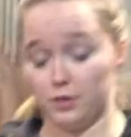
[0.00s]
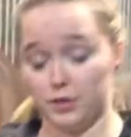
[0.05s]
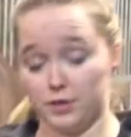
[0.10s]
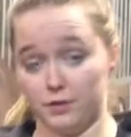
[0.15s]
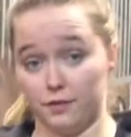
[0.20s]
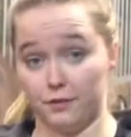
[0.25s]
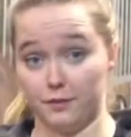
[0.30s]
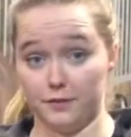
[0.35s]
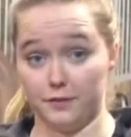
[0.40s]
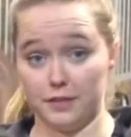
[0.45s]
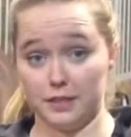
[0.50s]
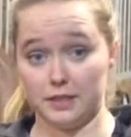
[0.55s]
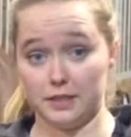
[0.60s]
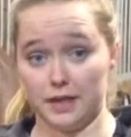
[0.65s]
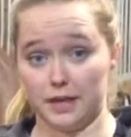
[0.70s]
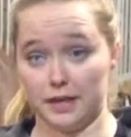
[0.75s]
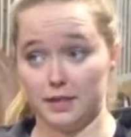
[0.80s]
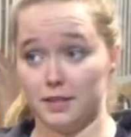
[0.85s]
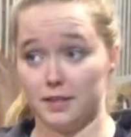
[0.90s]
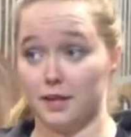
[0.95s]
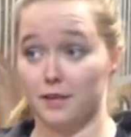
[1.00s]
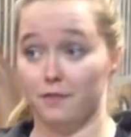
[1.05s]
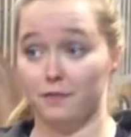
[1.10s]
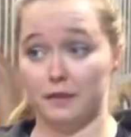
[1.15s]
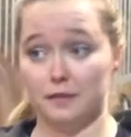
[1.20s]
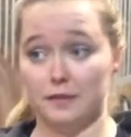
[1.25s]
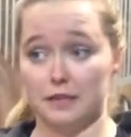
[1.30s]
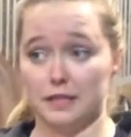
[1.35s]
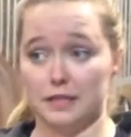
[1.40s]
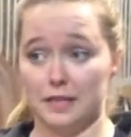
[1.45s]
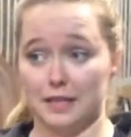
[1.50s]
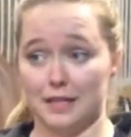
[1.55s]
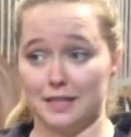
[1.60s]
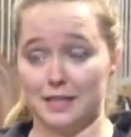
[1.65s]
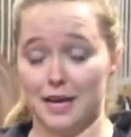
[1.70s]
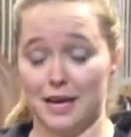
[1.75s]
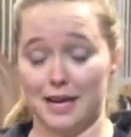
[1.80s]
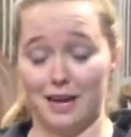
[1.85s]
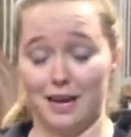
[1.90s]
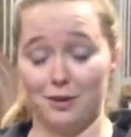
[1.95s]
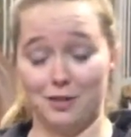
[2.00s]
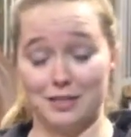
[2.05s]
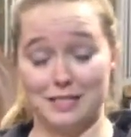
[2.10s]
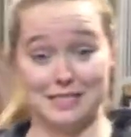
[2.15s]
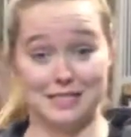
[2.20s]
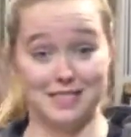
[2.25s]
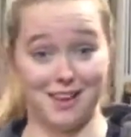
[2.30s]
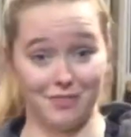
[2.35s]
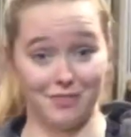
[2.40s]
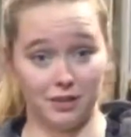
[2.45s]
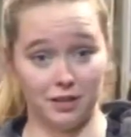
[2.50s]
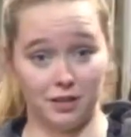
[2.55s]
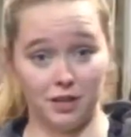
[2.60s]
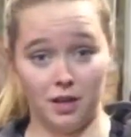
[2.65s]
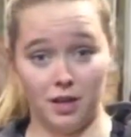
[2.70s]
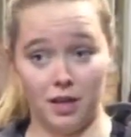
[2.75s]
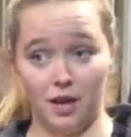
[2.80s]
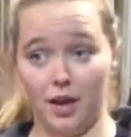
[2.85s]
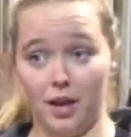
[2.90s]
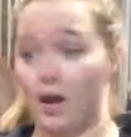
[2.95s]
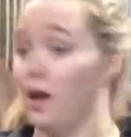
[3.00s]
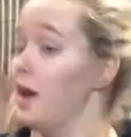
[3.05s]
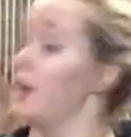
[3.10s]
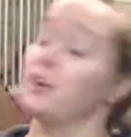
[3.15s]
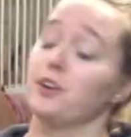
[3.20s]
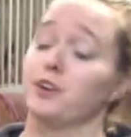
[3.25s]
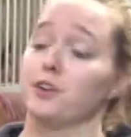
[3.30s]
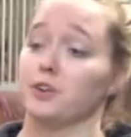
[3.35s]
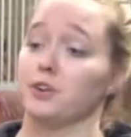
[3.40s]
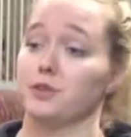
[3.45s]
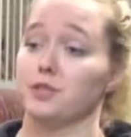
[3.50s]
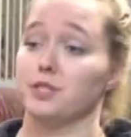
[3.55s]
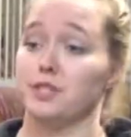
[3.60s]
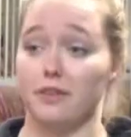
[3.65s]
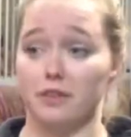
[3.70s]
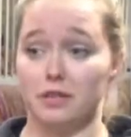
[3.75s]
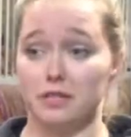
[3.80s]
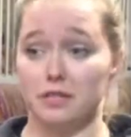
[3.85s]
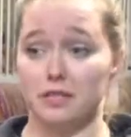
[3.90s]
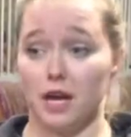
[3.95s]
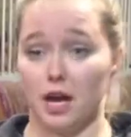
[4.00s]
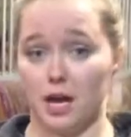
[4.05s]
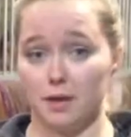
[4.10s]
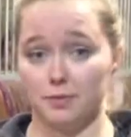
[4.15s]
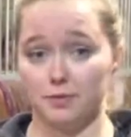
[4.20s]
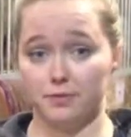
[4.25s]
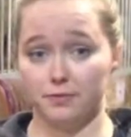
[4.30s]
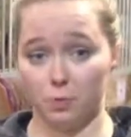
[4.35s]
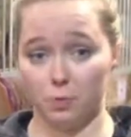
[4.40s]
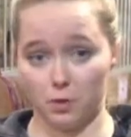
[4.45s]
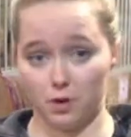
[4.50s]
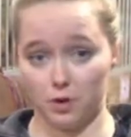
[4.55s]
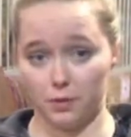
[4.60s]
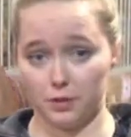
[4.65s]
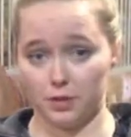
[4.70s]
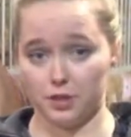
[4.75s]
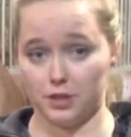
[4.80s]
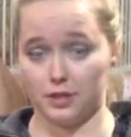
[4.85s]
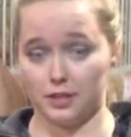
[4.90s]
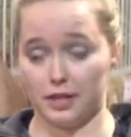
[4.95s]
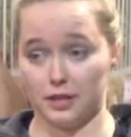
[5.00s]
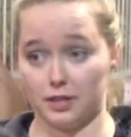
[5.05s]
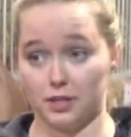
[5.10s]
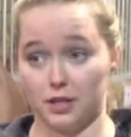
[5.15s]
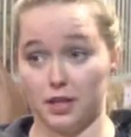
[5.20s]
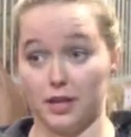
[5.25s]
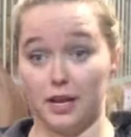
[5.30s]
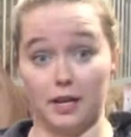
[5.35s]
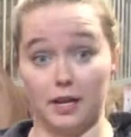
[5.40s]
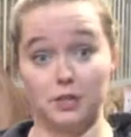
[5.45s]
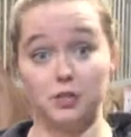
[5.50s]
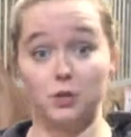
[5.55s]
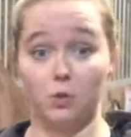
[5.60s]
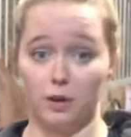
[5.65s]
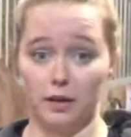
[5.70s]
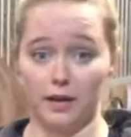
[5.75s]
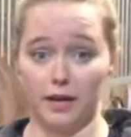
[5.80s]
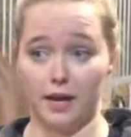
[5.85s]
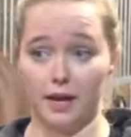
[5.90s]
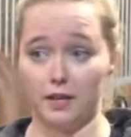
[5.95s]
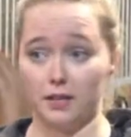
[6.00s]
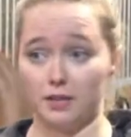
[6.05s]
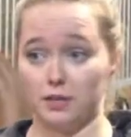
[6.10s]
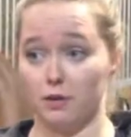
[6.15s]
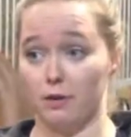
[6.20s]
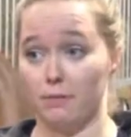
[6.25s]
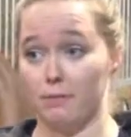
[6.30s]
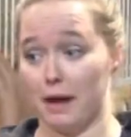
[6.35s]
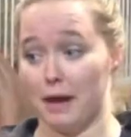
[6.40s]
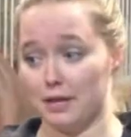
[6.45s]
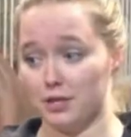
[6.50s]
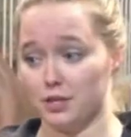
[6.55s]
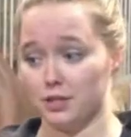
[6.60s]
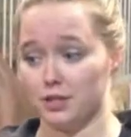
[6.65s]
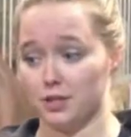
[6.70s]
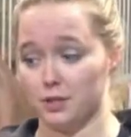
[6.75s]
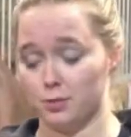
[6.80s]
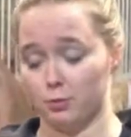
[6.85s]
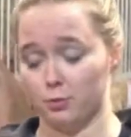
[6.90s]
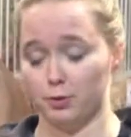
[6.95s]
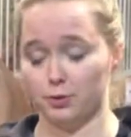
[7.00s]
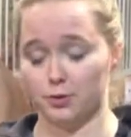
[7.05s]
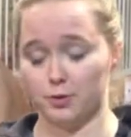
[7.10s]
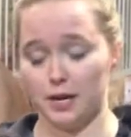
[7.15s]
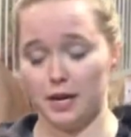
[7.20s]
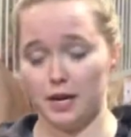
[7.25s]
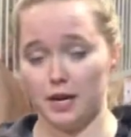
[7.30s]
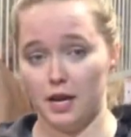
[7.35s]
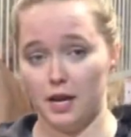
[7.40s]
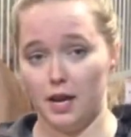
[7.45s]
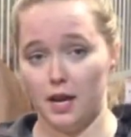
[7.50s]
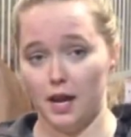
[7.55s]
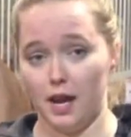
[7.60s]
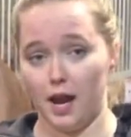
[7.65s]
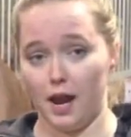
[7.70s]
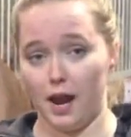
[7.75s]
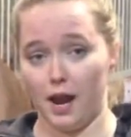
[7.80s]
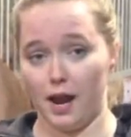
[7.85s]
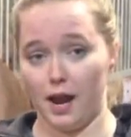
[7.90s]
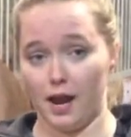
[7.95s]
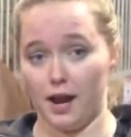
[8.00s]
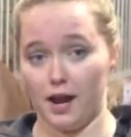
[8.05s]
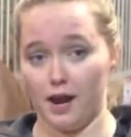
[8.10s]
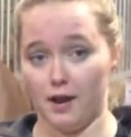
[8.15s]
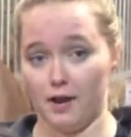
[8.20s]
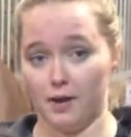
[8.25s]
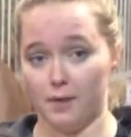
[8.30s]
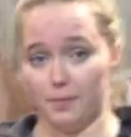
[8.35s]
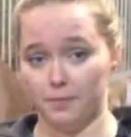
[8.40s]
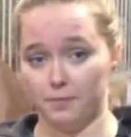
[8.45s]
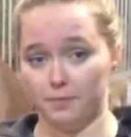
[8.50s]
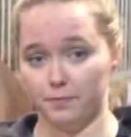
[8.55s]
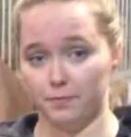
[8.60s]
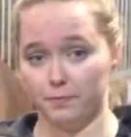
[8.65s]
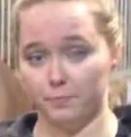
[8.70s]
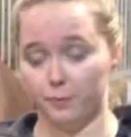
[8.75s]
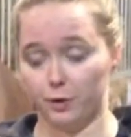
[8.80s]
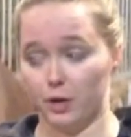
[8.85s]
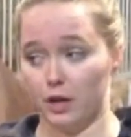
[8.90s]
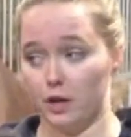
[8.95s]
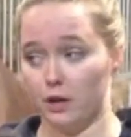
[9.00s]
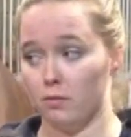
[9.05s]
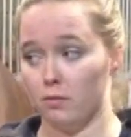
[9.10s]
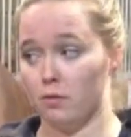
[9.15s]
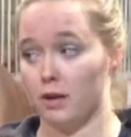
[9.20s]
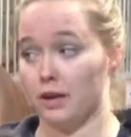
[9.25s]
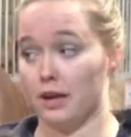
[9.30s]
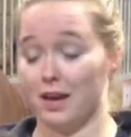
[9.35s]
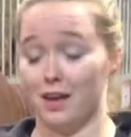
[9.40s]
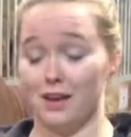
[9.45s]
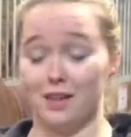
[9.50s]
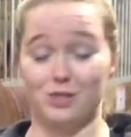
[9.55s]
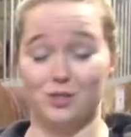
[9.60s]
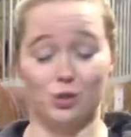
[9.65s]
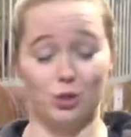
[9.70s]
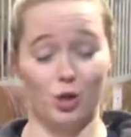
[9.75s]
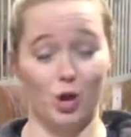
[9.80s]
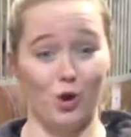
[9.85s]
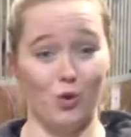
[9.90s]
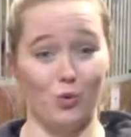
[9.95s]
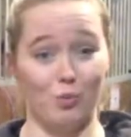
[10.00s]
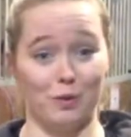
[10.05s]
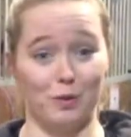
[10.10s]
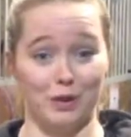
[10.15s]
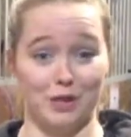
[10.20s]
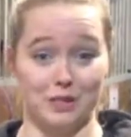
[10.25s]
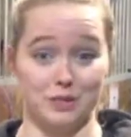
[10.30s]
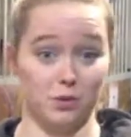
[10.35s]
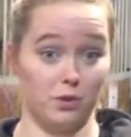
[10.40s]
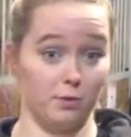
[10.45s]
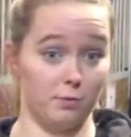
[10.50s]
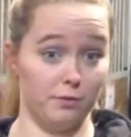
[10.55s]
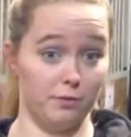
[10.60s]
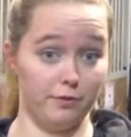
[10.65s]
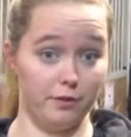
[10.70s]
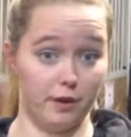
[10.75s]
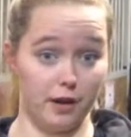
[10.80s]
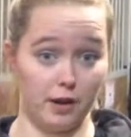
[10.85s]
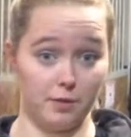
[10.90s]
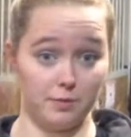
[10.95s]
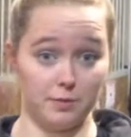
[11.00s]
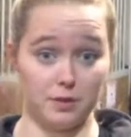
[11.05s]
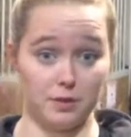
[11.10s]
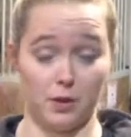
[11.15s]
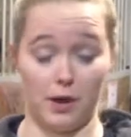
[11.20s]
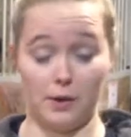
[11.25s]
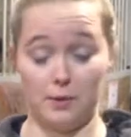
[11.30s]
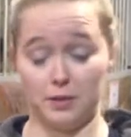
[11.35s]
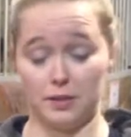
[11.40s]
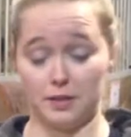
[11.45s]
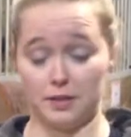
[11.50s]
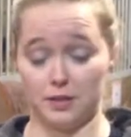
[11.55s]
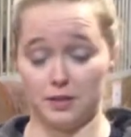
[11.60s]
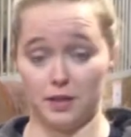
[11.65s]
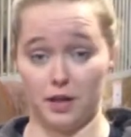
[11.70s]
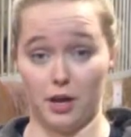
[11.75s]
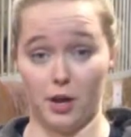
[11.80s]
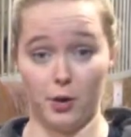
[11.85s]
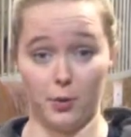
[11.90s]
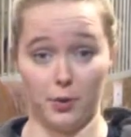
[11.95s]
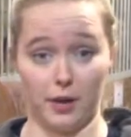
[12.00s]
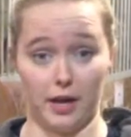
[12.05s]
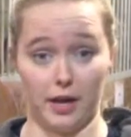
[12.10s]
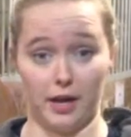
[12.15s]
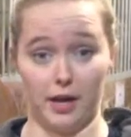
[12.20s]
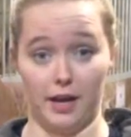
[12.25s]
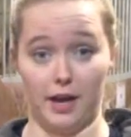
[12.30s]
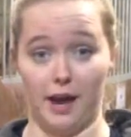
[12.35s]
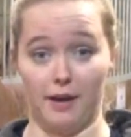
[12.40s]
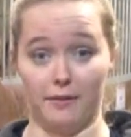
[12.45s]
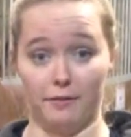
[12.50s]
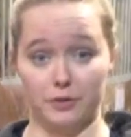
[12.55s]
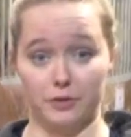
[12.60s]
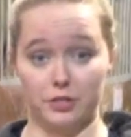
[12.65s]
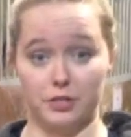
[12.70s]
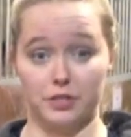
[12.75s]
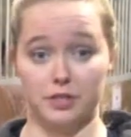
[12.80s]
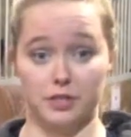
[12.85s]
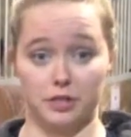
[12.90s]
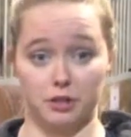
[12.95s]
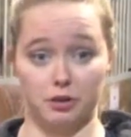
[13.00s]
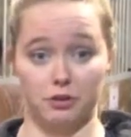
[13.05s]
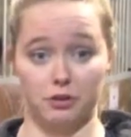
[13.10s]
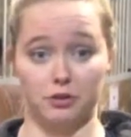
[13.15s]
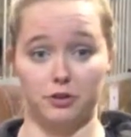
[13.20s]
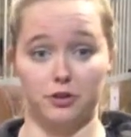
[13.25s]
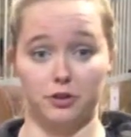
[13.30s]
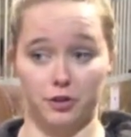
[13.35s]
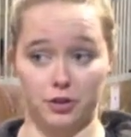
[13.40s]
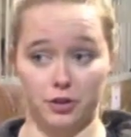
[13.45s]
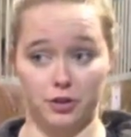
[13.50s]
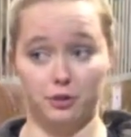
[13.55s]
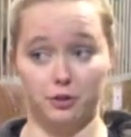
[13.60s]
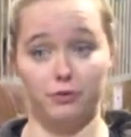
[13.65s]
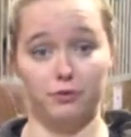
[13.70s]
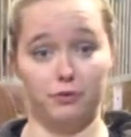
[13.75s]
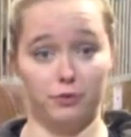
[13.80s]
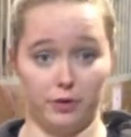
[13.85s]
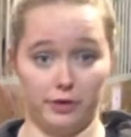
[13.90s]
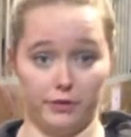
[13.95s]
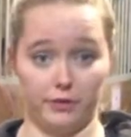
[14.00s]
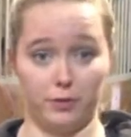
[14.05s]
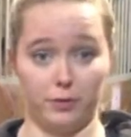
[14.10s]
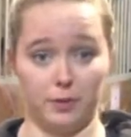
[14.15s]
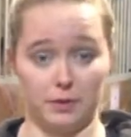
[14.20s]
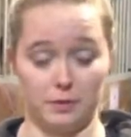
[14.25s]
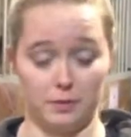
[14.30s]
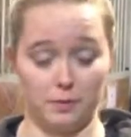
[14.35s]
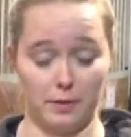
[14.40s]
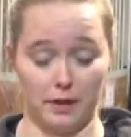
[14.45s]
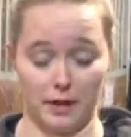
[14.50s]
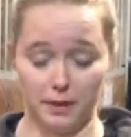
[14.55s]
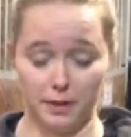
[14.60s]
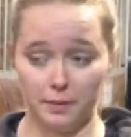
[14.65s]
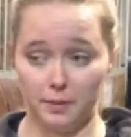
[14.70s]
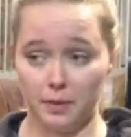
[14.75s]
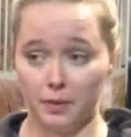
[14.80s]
this for 15 seconds, and in 15 seconds I counted 7, and you're doing 7 times 4, which is actually, again, 28, so it matches his pulse rate. And for him, again, it's low, but that's normal for him, so I would consider that okay. Average is still 32 to 44 beats per minute.